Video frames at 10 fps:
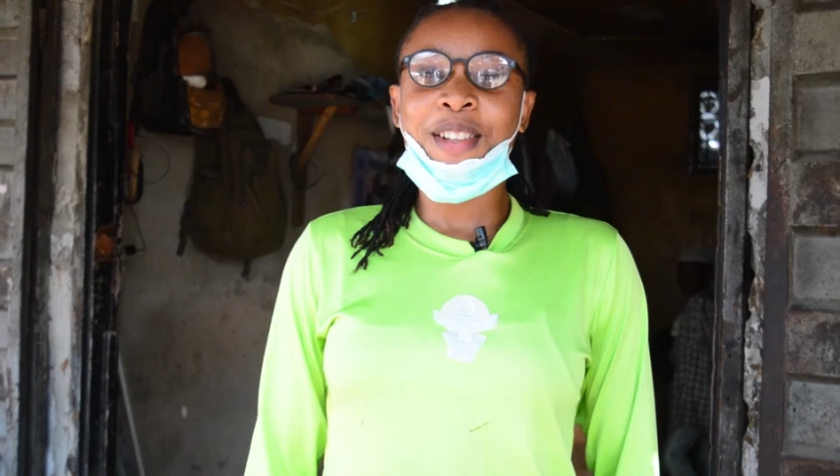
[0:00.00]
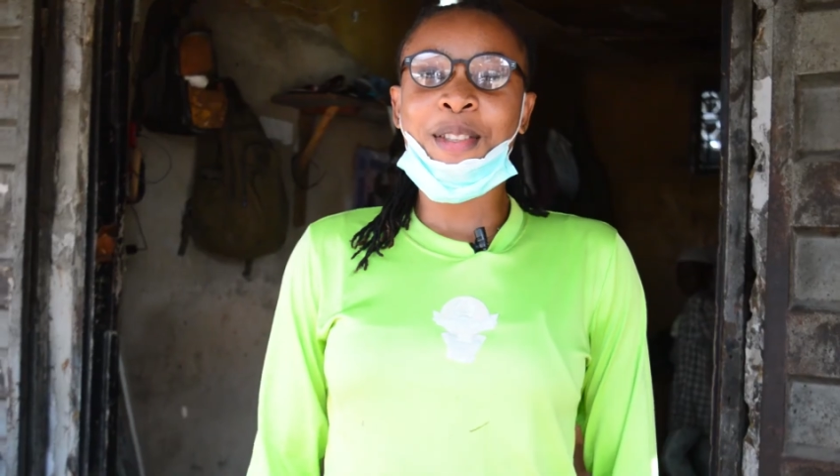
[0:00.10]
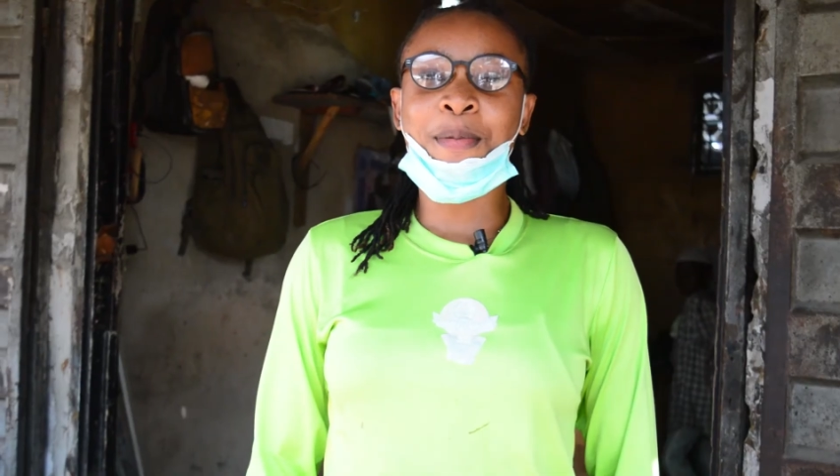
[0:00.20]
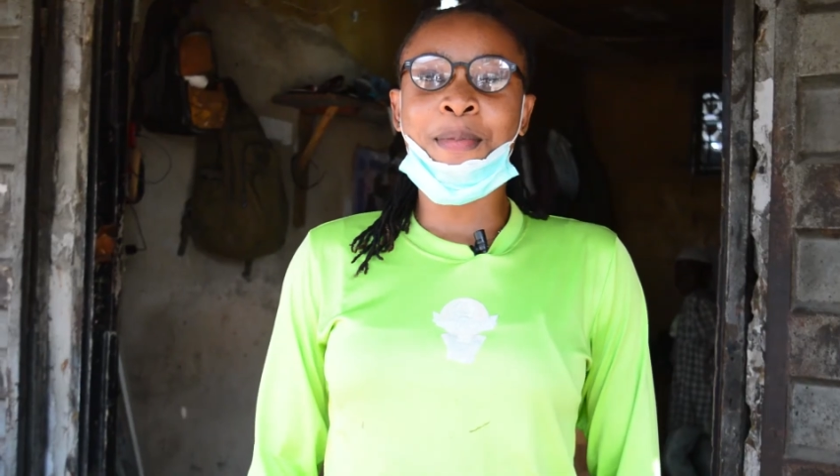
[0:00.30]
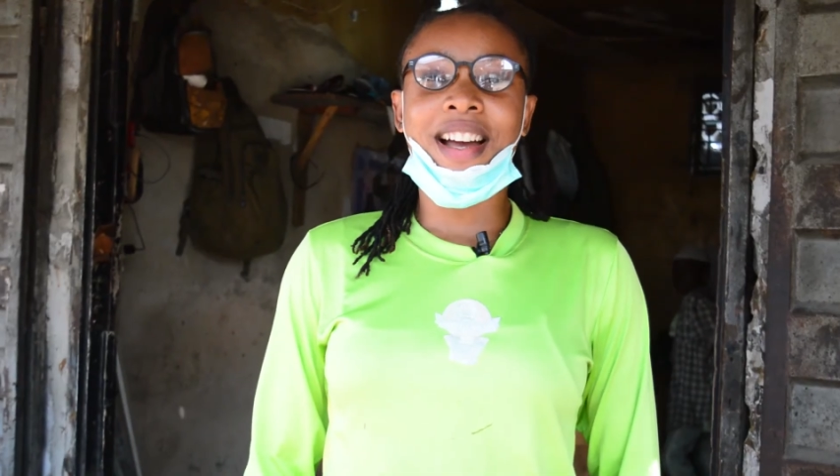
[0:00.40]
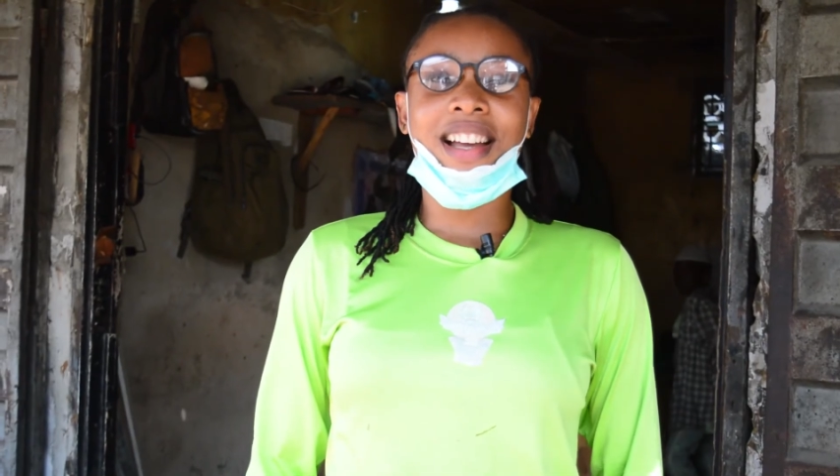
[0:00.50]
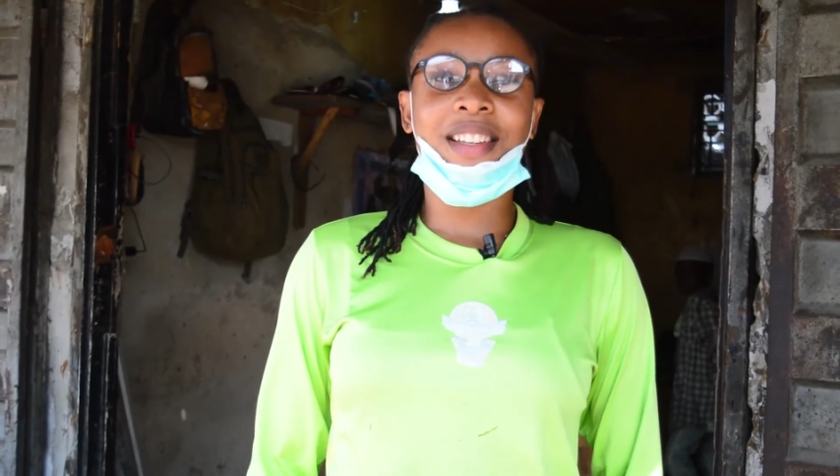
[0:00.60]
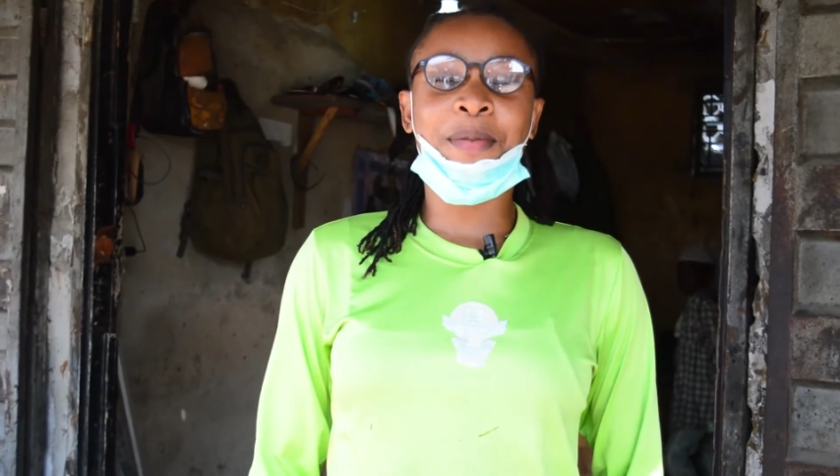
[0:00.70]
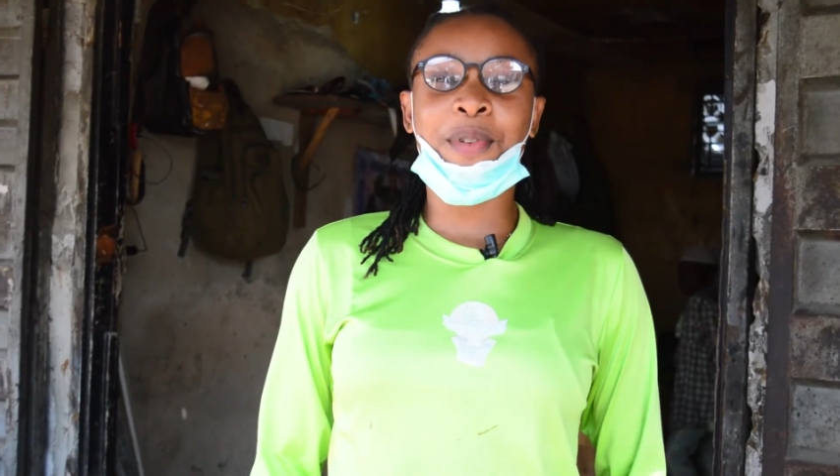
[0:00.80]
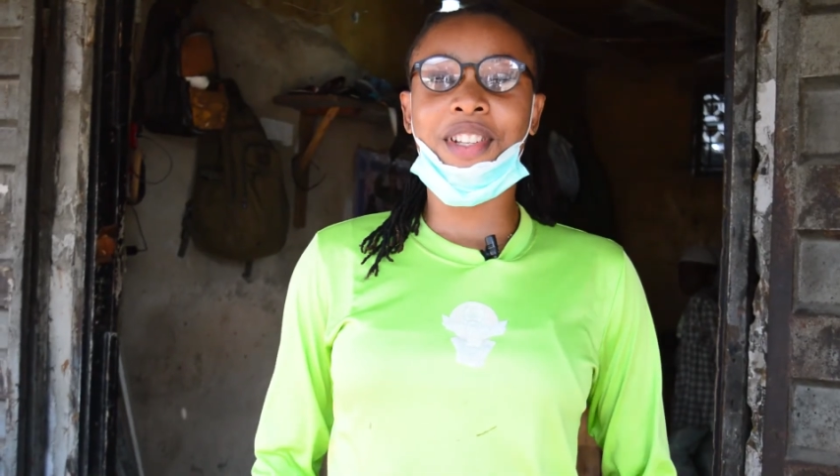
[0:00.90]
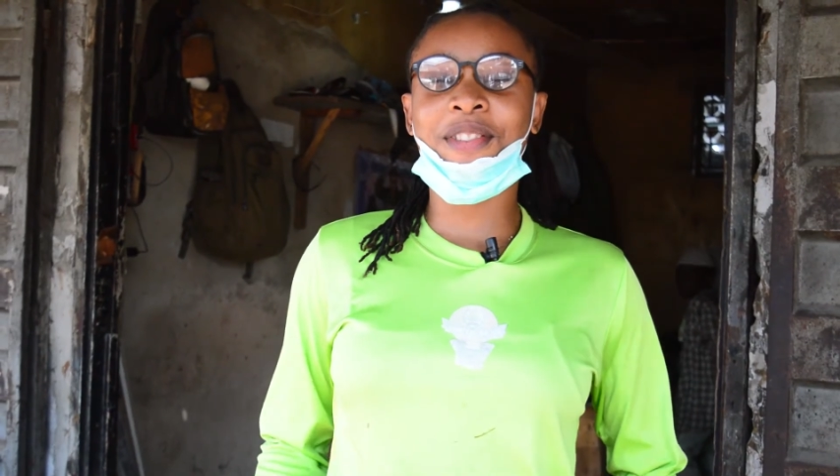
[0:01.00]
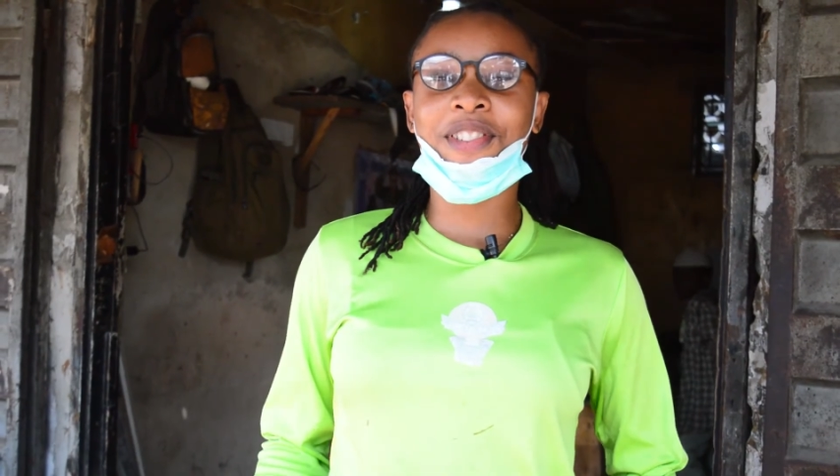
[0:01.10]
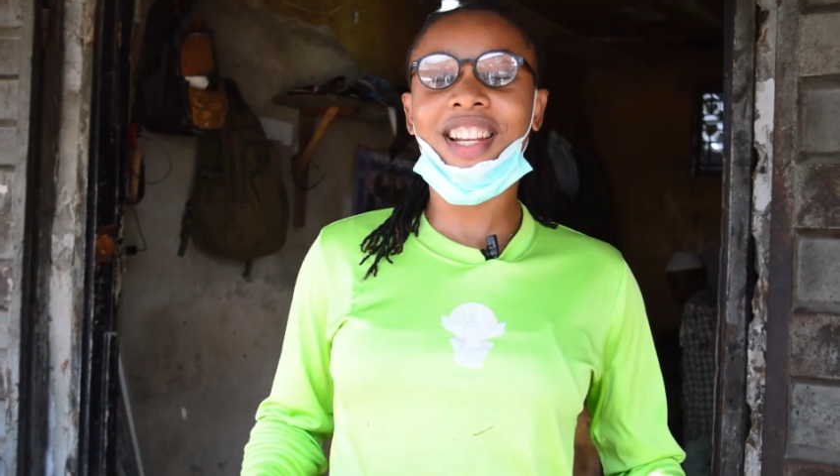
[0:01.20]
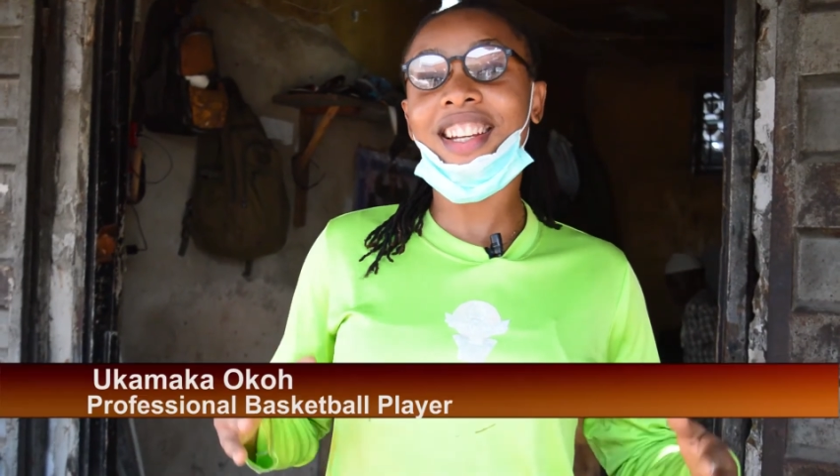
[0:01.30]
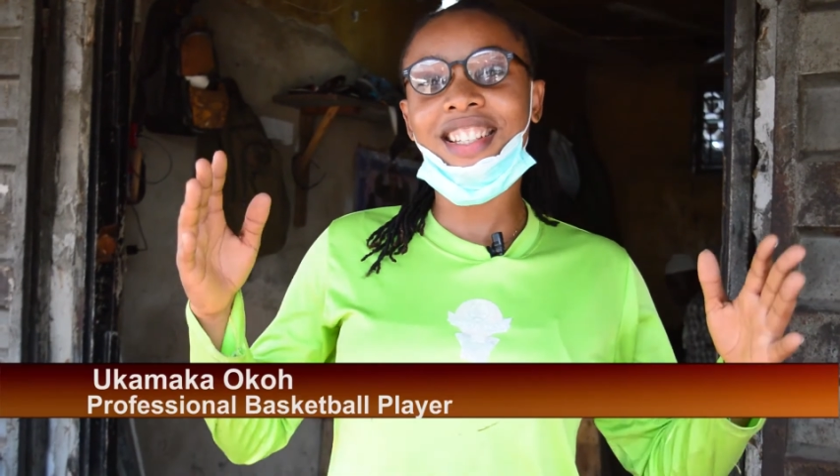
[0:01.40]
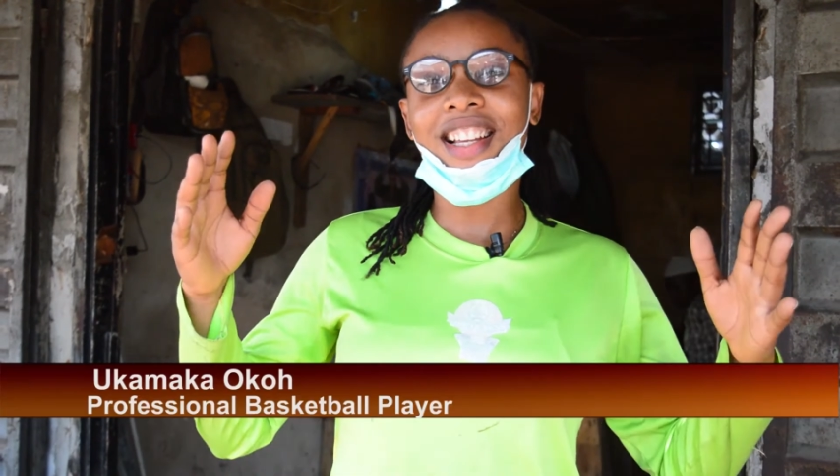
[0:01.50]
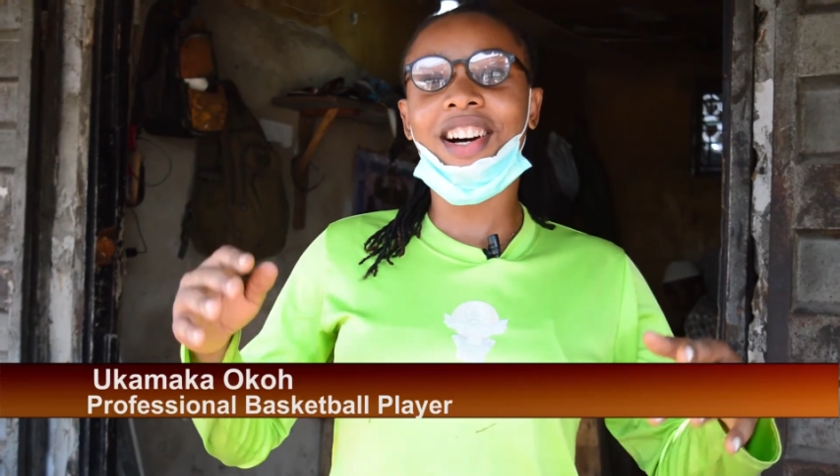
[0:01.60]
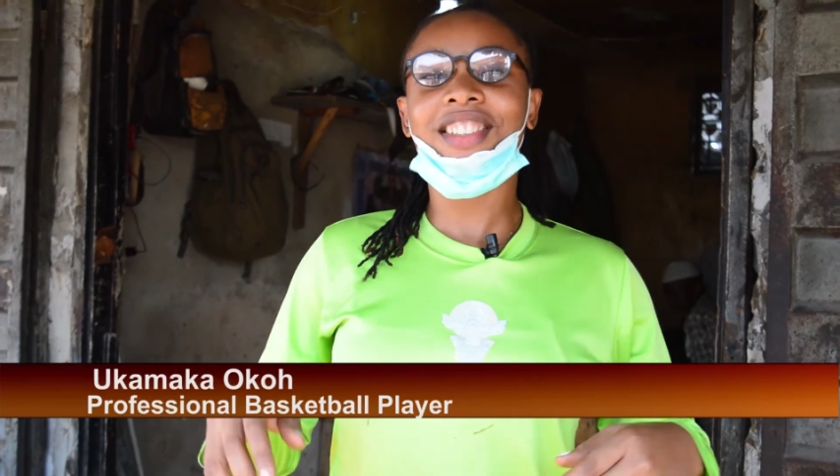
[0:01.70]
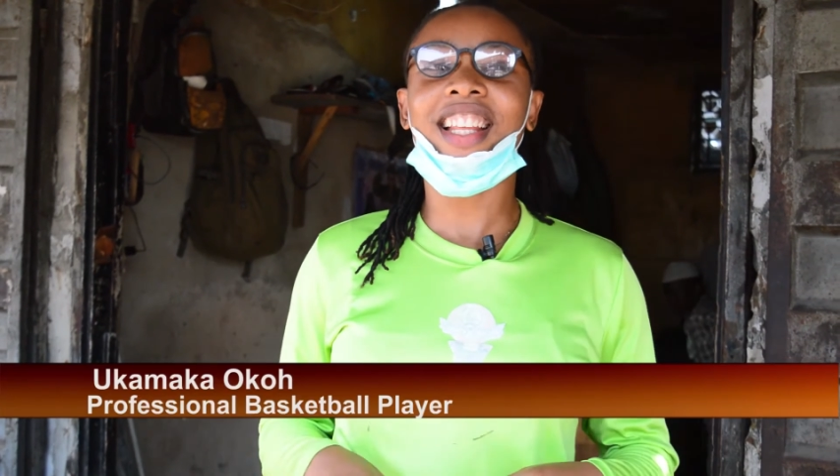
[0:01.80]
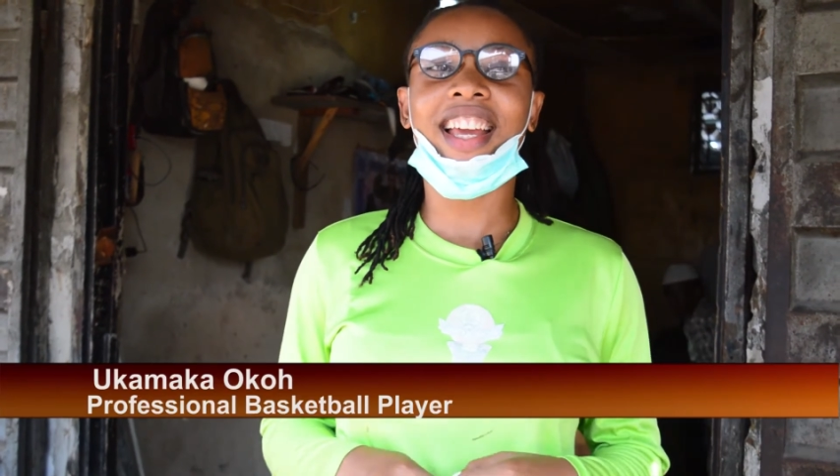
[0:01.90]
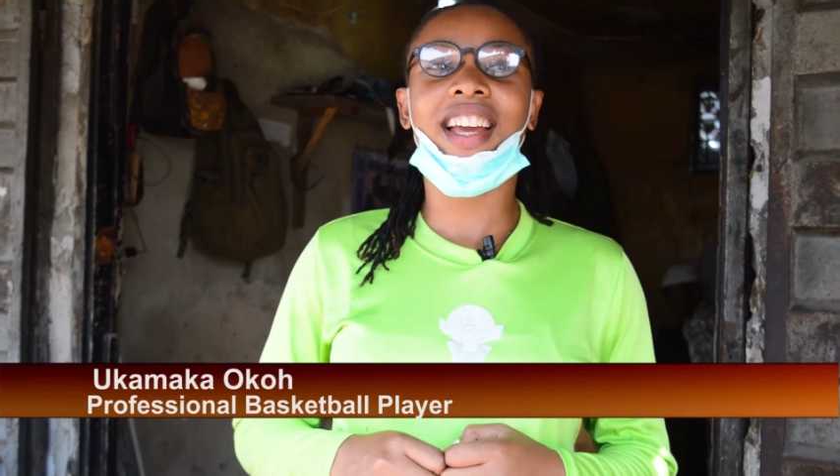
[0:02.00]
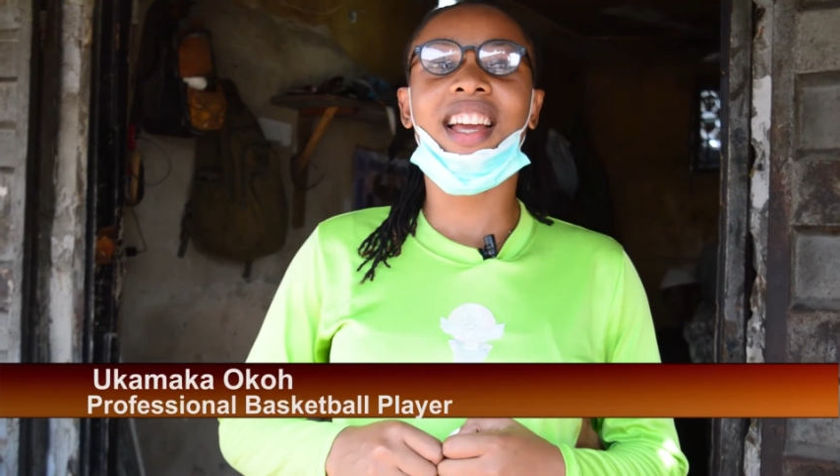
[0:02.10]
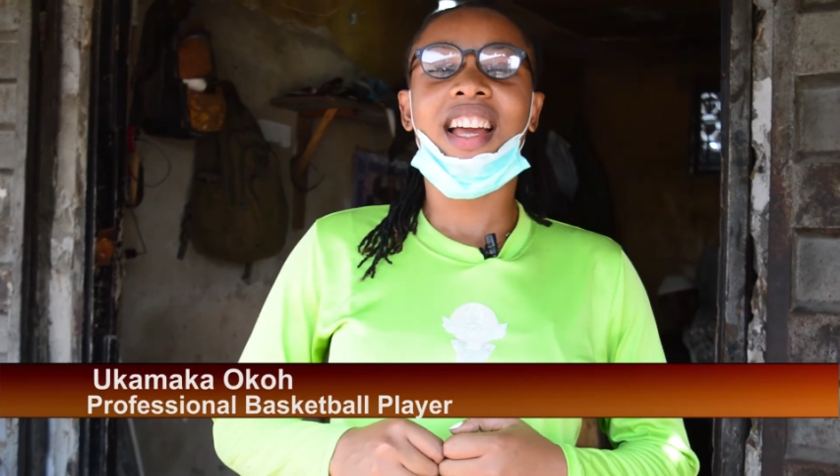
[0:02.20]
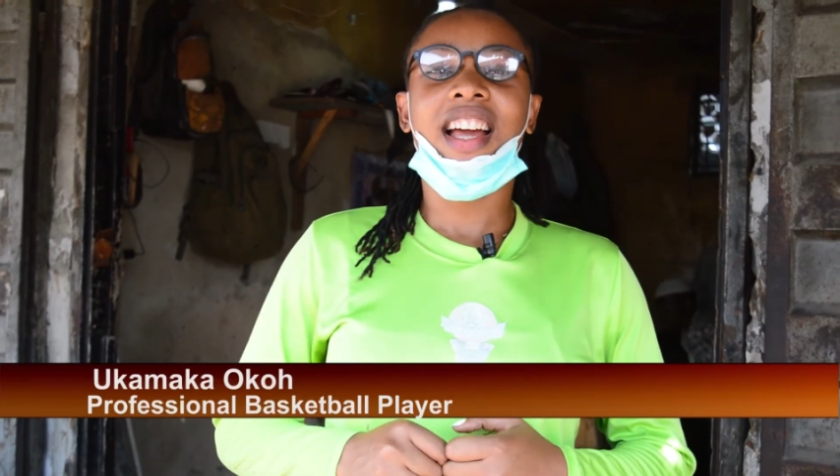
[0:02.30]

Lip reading: To my beautiful ladies out there,